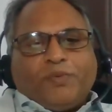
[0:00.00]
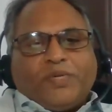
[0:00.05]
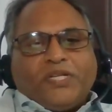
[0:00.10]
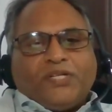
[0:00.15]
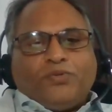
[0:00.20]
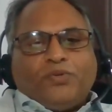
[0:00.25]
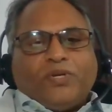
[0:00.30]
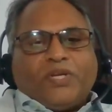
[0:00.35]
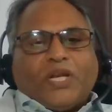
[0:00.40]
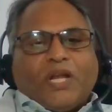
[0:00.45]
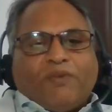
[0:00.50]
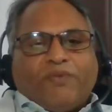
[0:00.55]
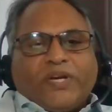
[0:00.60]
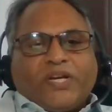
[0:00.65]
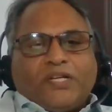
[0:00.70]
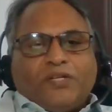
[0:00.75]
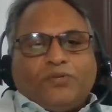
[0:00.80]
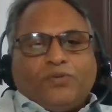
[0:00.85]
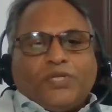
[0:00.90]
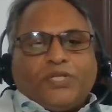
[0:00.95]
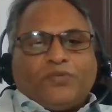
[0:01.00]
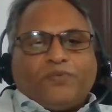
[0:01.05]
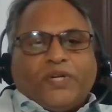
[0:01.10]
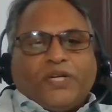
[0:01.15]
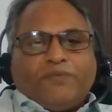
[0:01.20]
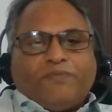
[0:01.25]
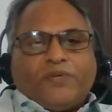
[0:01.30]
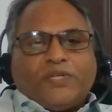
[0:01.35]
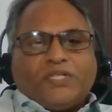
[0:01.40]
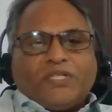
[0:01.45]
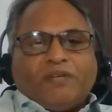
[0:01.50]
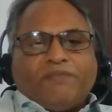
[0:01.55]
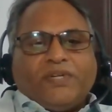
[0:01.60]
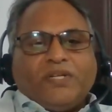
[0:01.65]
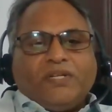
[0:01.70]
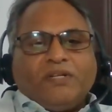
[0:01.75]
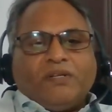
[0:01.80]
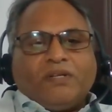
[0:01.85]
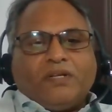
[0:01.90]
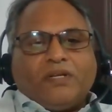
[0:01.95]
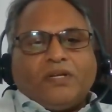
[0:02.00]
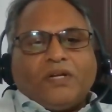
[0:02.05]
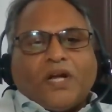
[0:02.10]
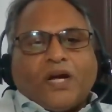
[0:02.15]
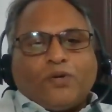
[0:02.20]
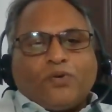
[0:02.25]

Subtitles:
that human is doing now, I can do it 24/7.